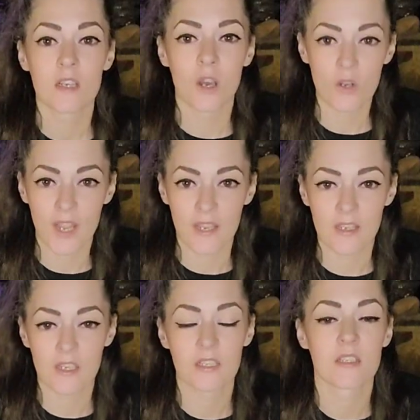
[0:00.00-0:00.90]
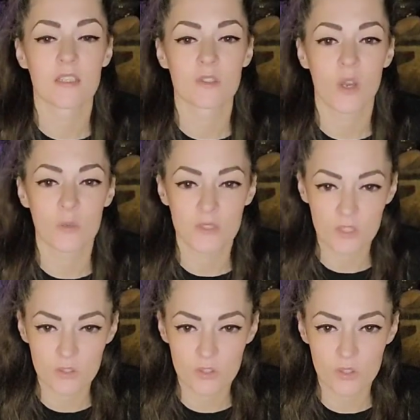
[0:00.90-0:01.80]
Okay, so I will
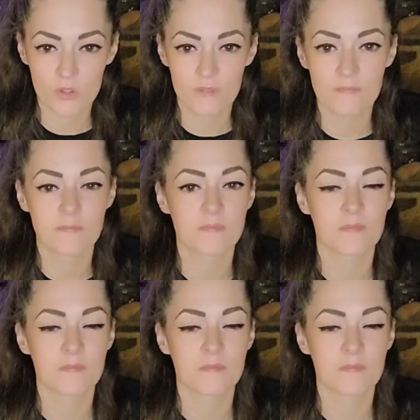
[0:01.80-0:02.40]
see you soon.